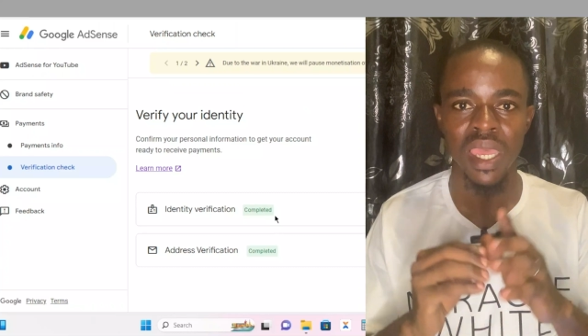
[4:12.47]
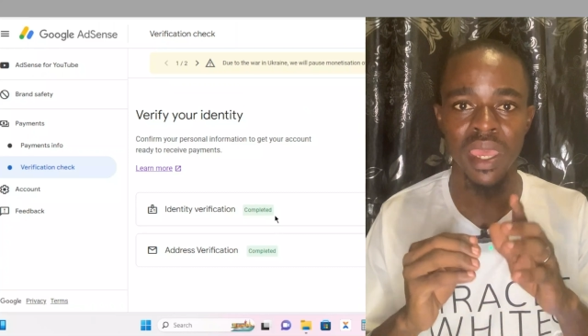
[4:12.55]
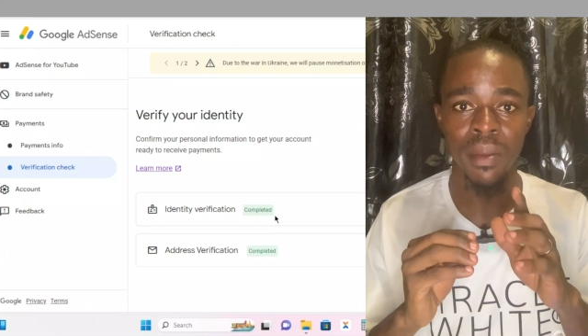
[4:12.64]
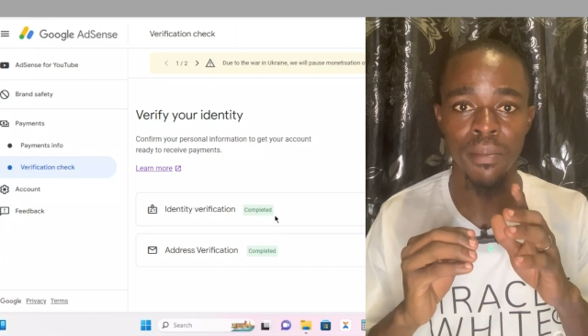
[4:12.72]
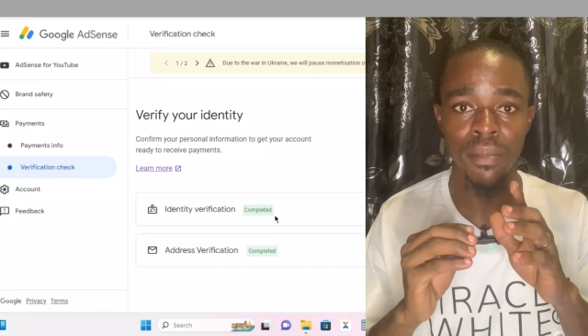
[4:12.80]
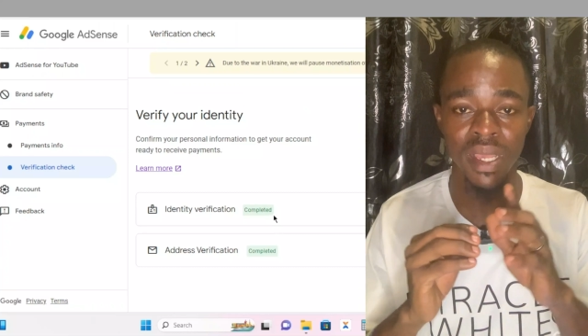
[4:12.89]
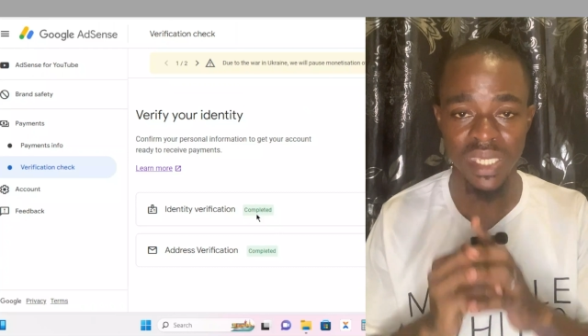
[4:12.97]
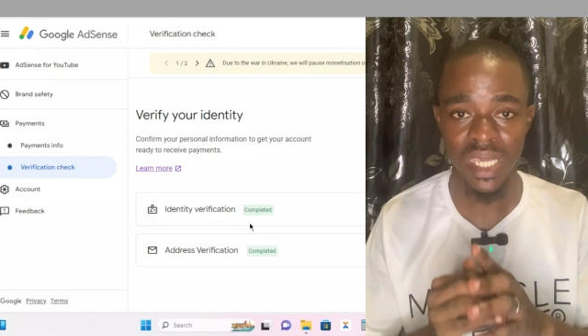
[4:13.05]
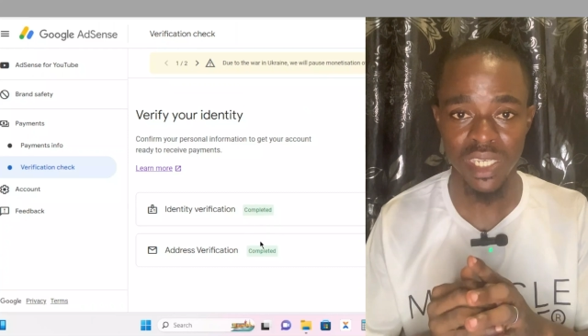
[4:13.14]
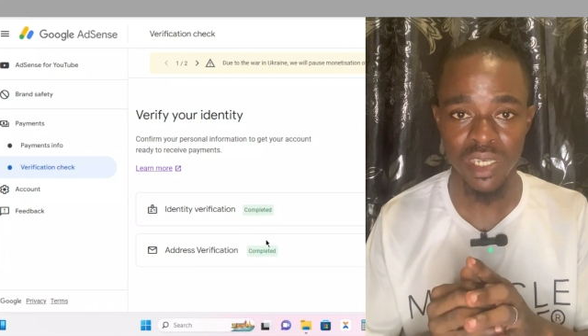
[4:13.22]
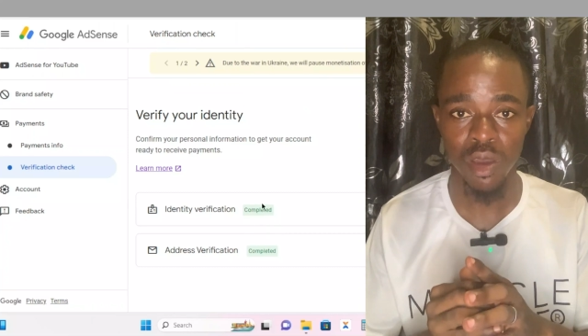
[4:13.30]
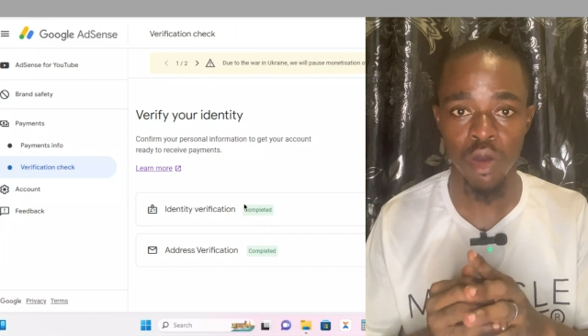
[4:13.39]
a
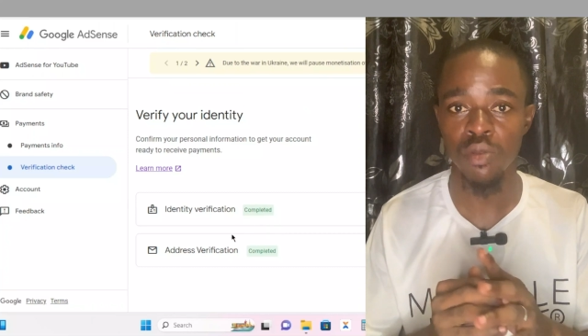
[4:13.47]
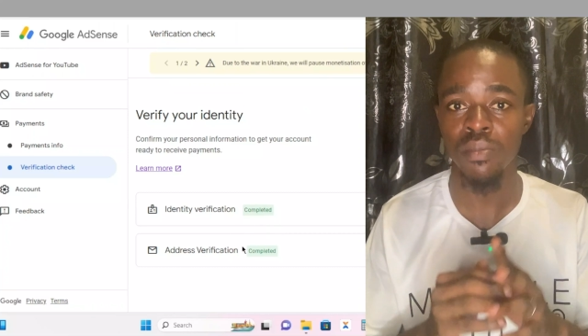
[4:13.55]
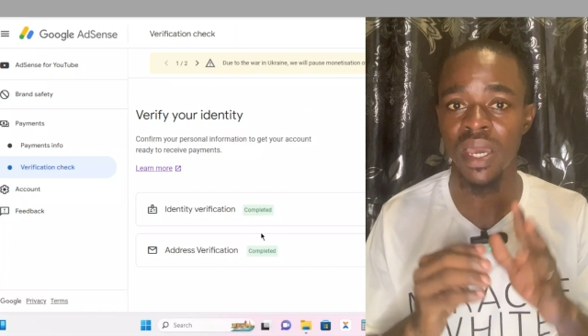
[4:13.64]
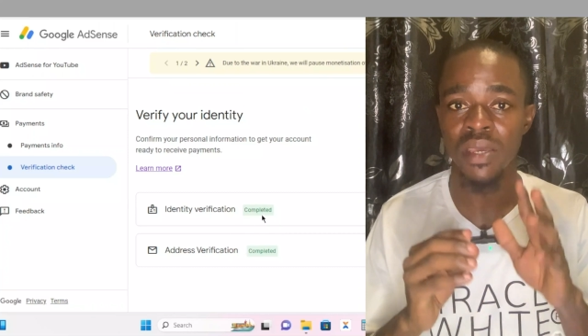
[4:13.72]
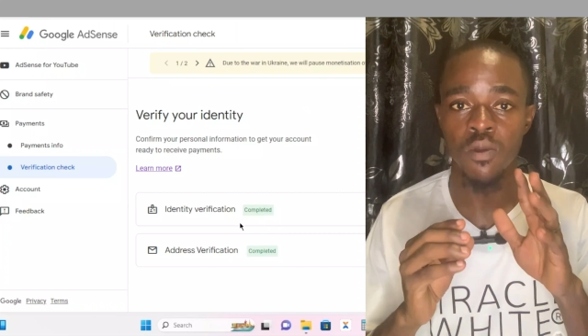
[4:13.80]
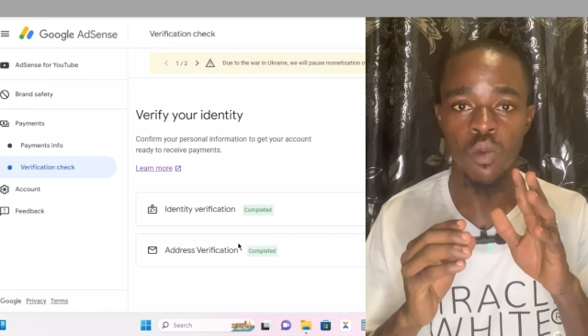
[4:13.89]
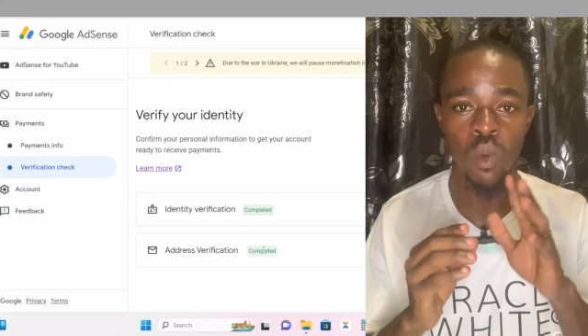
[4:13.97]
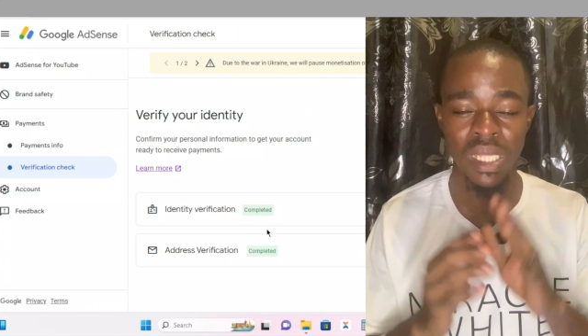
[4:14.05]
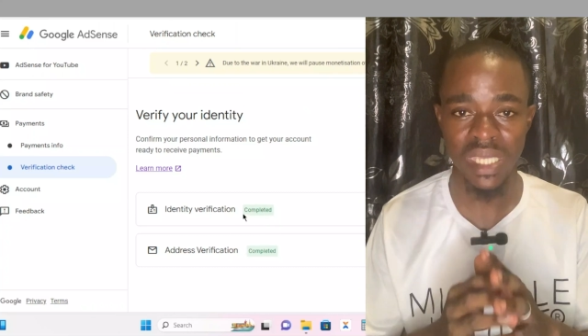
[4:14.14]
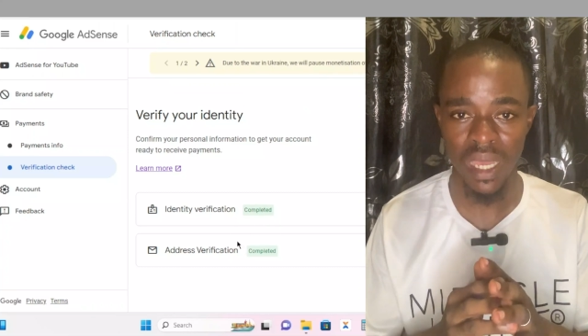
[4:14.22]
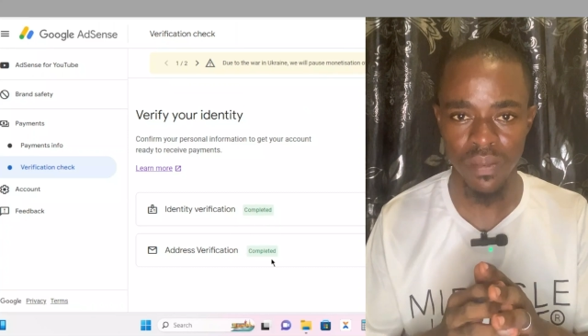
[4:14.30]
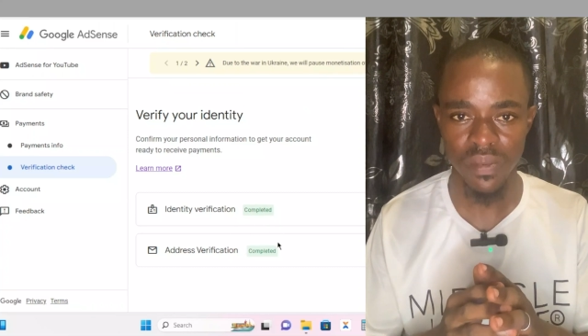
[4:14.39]
message on my
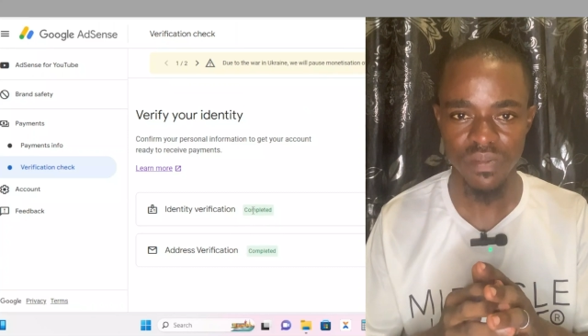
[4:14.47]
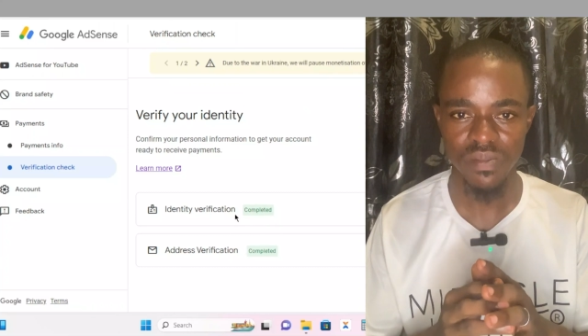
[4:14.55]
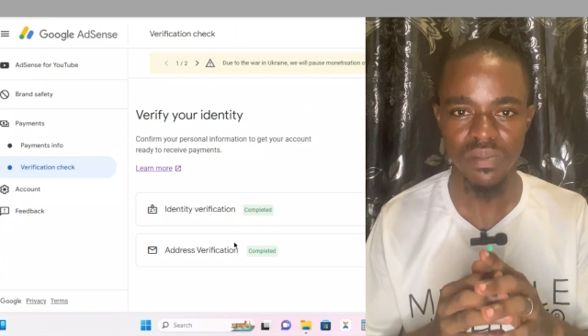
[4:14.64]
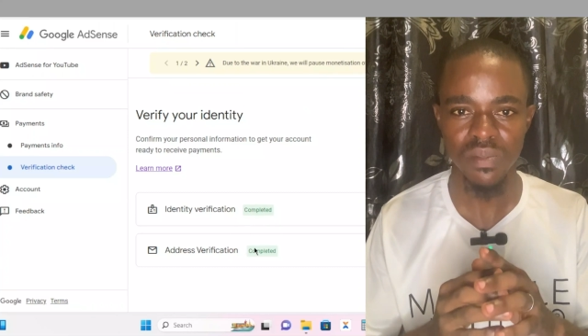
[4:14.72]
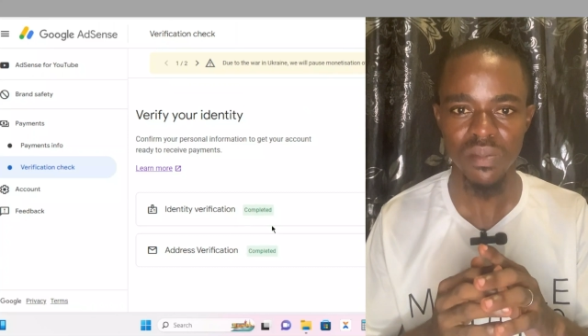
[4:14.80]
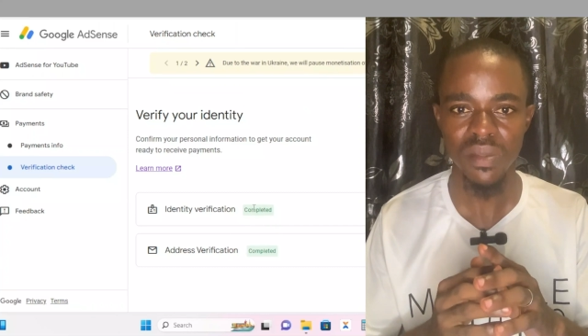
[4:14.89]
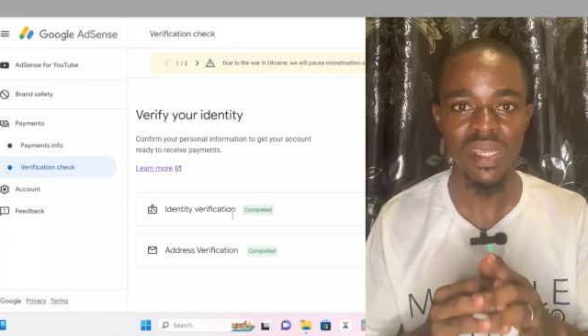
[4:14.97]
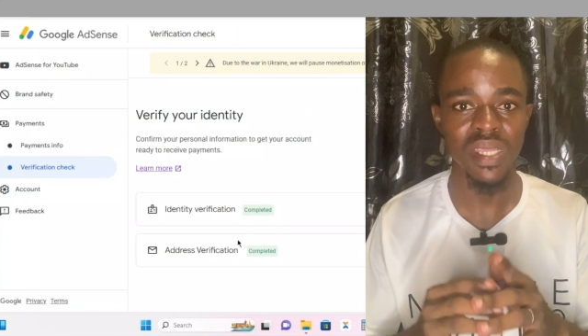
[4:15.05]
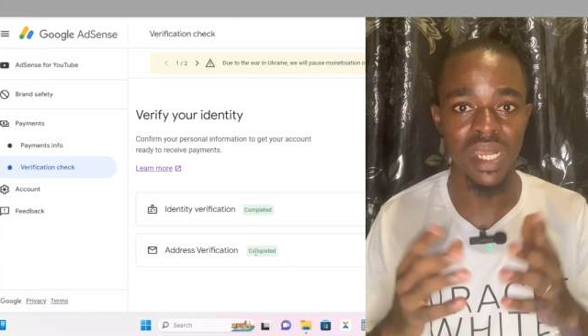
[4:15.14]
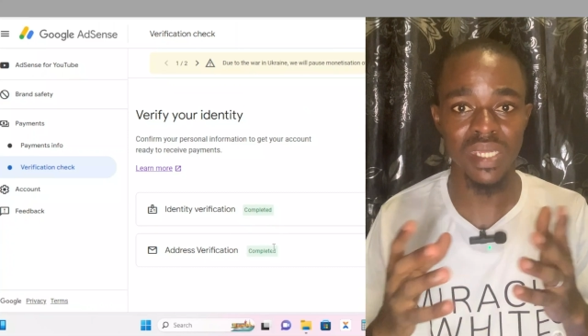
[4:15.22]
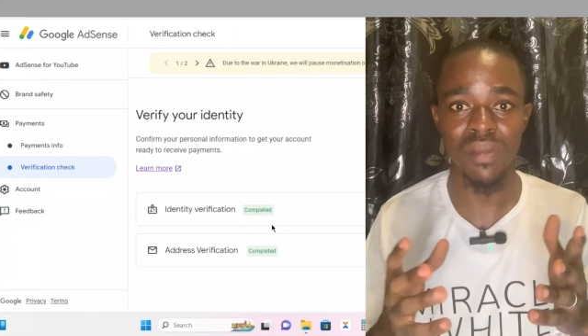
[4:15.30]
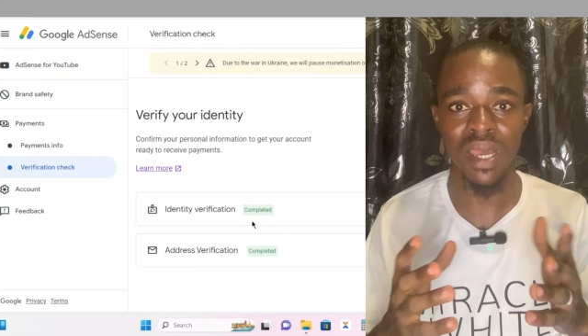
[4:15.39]
WhatsApp
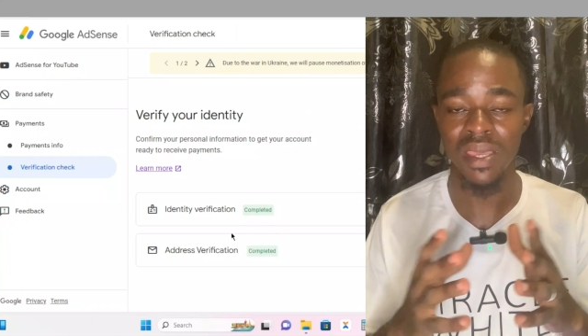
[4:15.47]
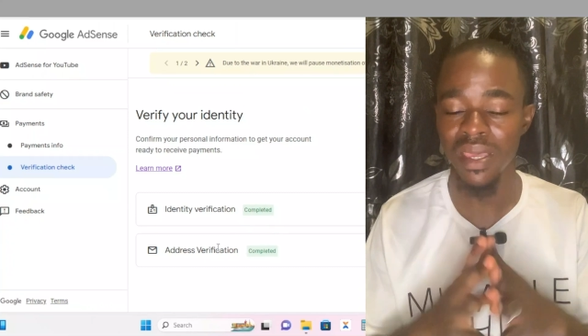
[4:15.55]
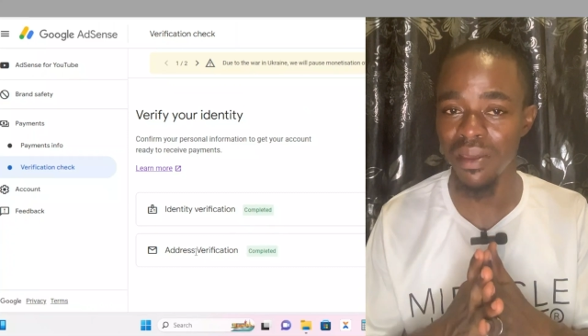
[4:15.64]
that my